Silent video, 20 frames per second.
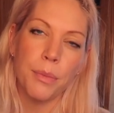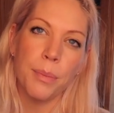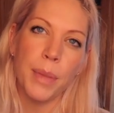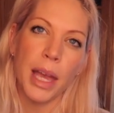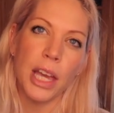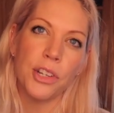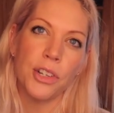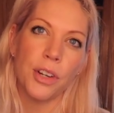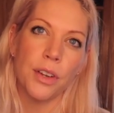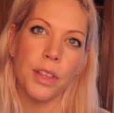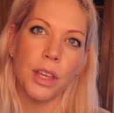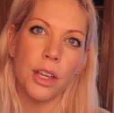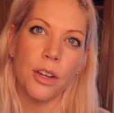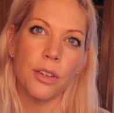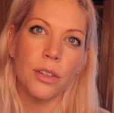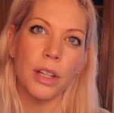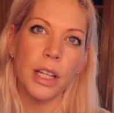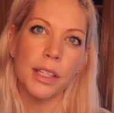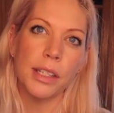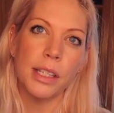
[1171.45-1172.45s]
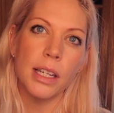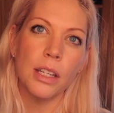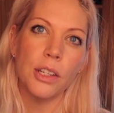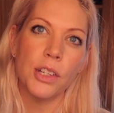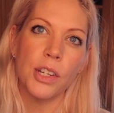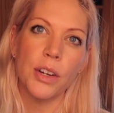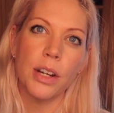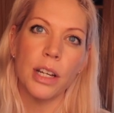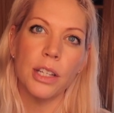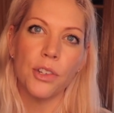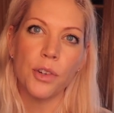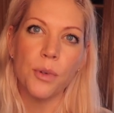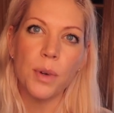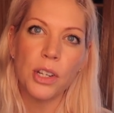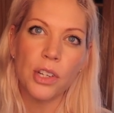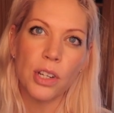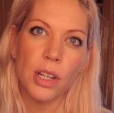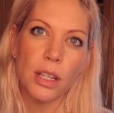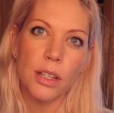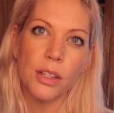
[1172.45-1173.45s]
make sure that you're listening to your
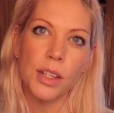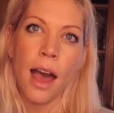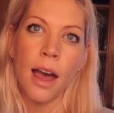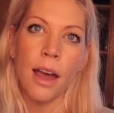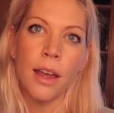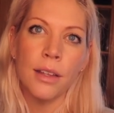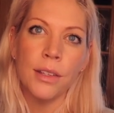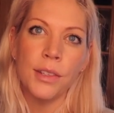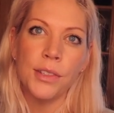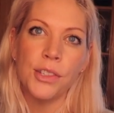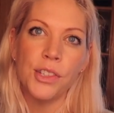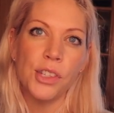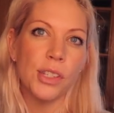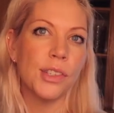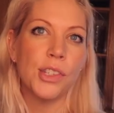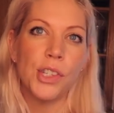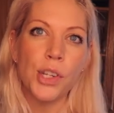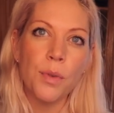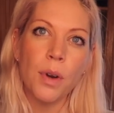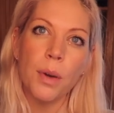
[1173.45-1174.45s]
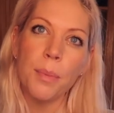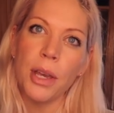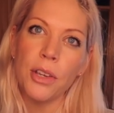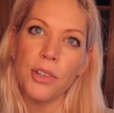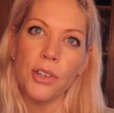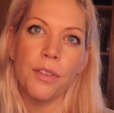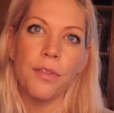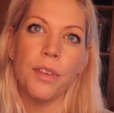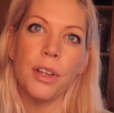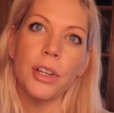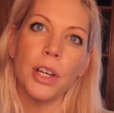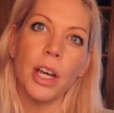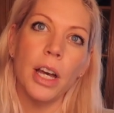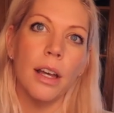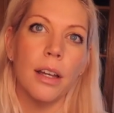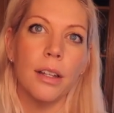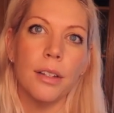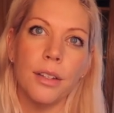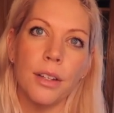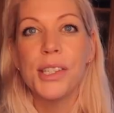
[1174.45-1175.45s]
intuition, and just do what makes you feel
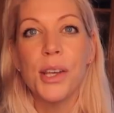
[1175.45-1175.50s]
good.